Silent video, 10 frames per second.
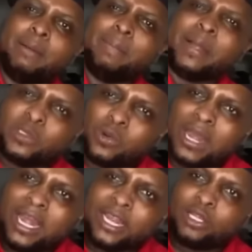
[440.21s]

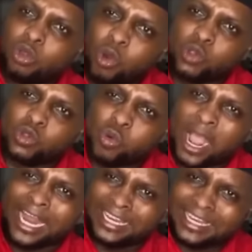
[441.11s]
particularly those who are
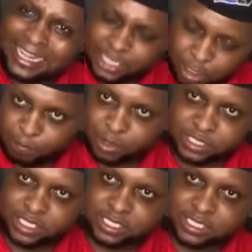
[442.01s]
in leadership
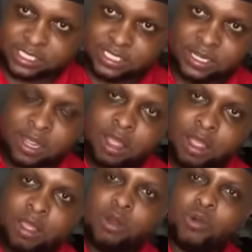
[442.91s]
positions,
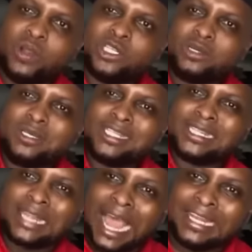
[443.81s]
we should
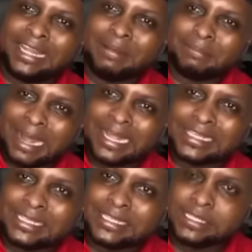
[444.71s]
study
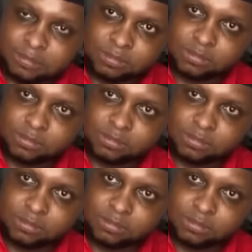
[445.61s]
Marxism.